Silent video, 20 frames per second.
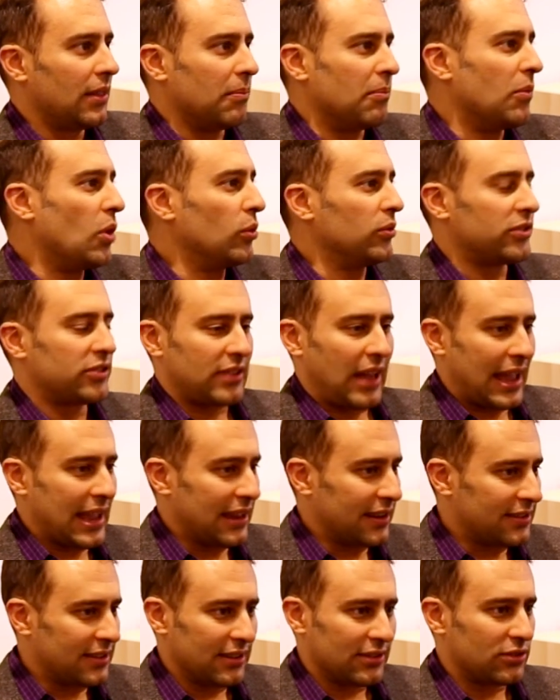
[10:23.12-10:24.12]
most
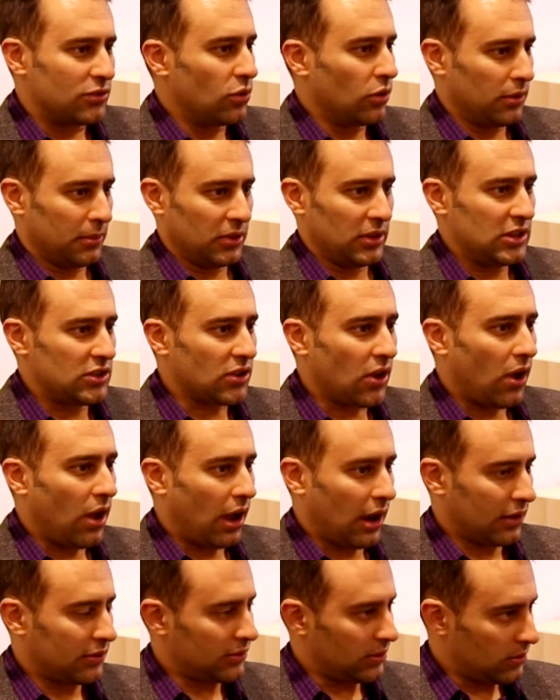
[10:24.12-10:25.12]
scientists normally
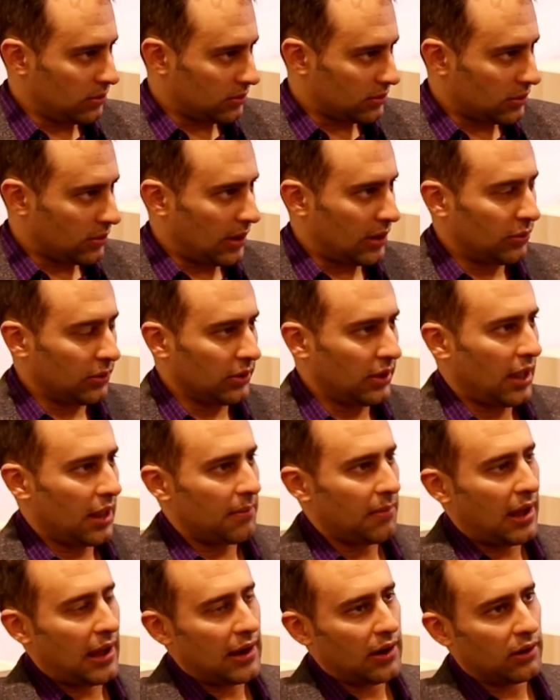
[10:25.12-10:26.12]
talk. So I really
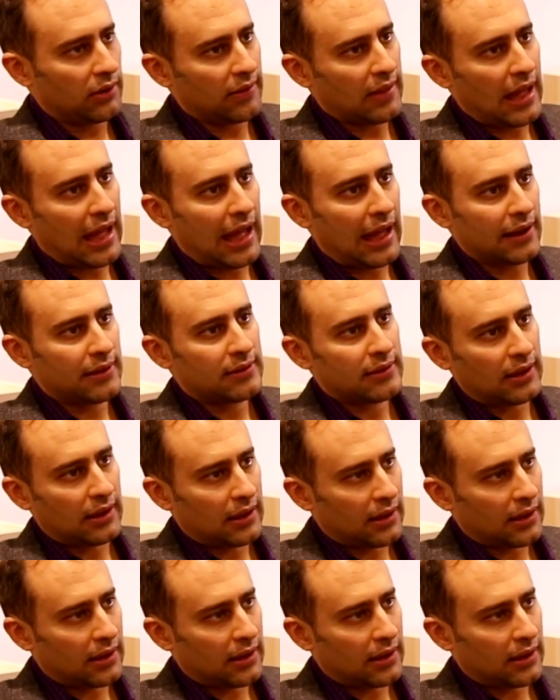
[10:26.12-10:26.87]
admired that.